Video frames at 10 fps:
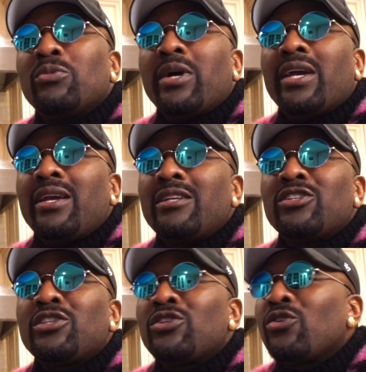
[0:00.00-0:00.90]
away,
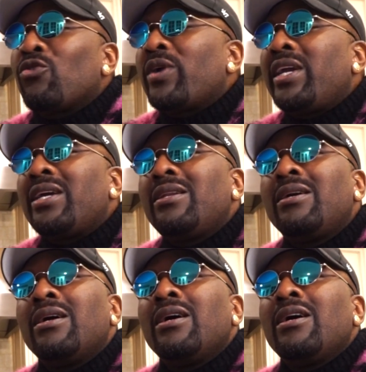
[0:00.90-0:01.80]
just agreeing
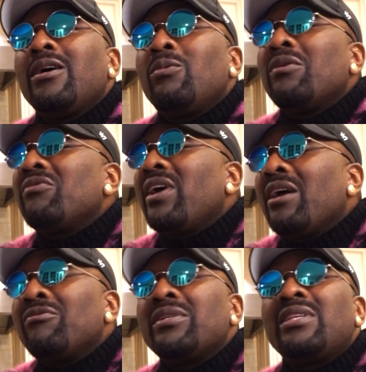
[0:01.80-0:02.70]
with
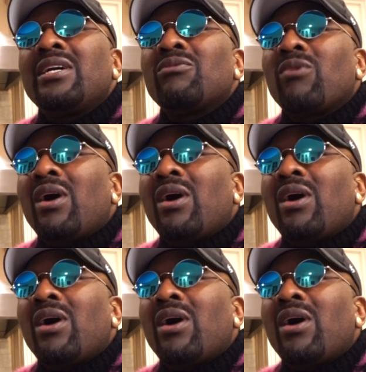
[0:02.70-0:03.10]
everything